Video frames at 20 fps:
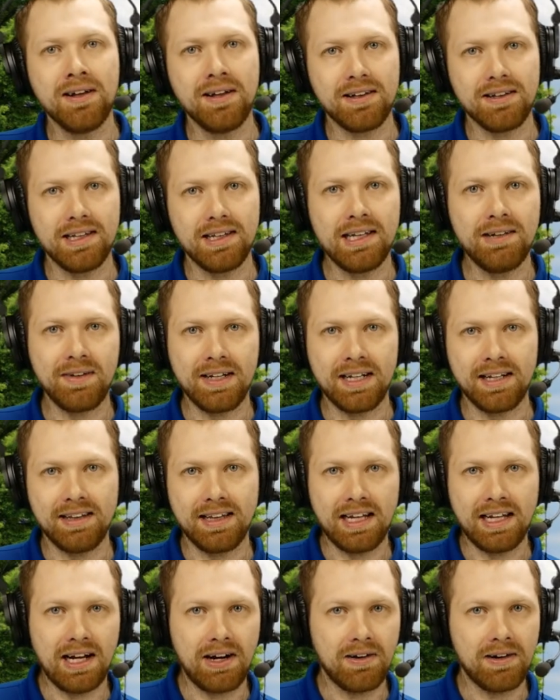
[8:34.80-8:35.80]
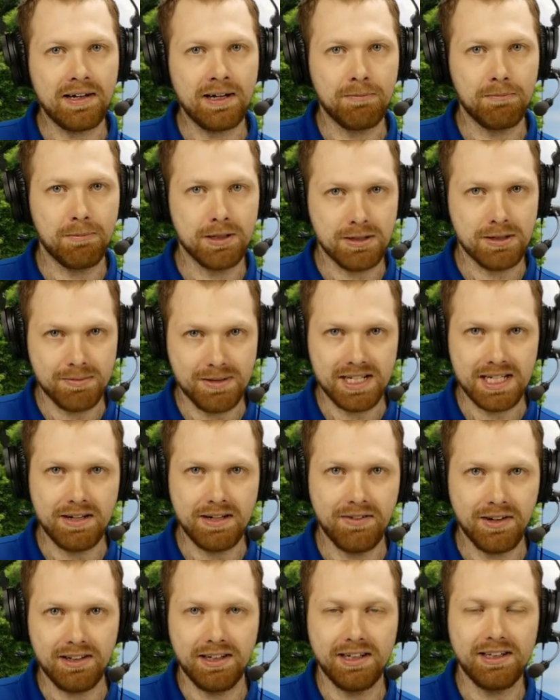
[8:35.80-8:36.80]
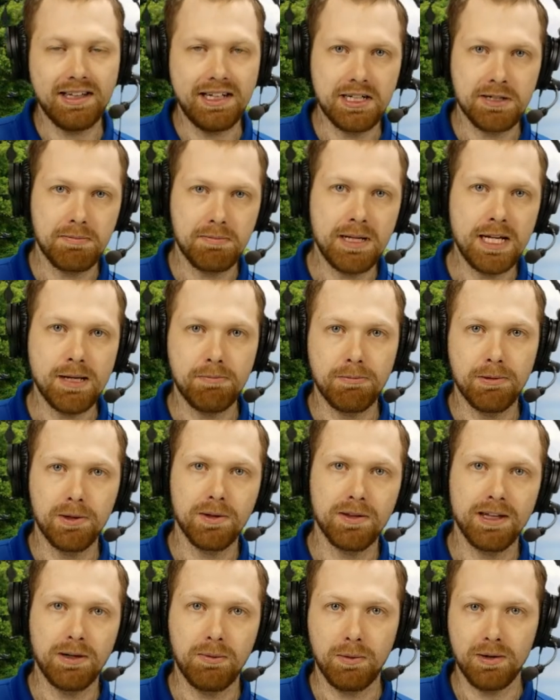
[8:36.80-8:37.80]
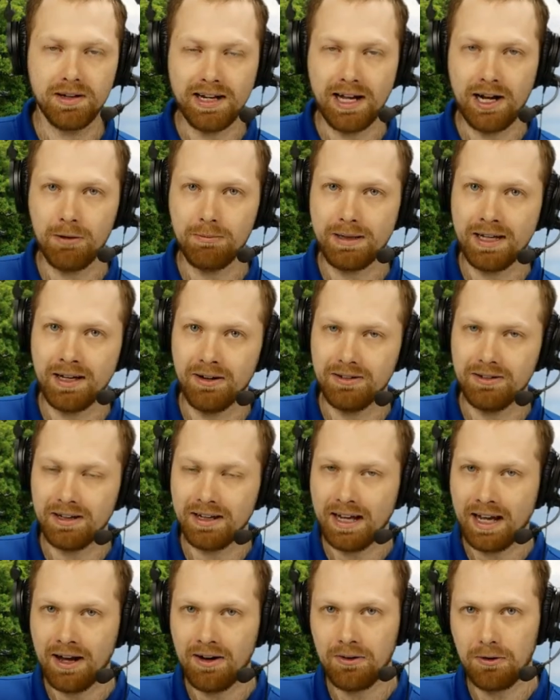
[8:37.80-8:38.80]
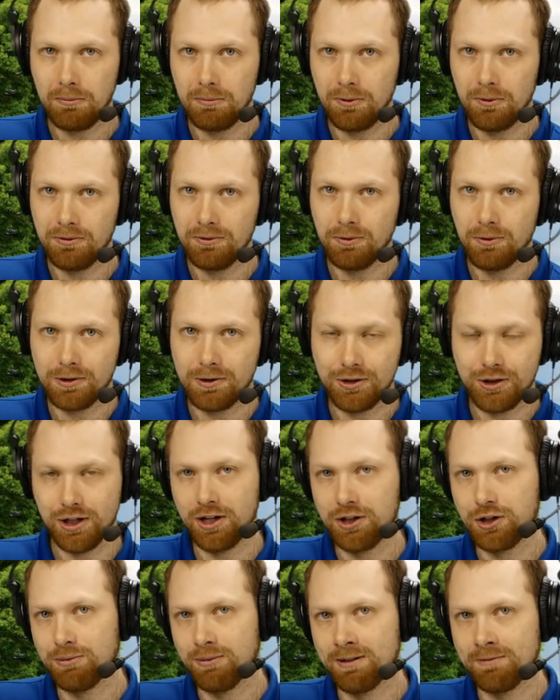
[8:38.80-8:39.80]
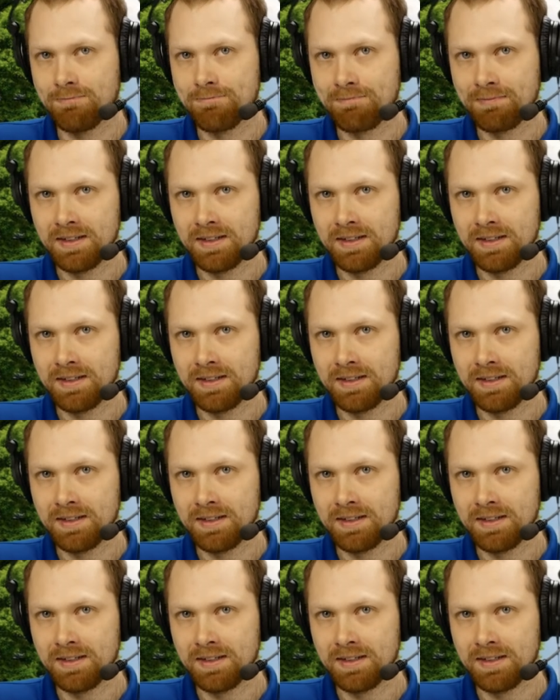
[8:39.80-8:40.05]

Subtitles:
living in the area, but specifically these people that would now be held accountable for judgment.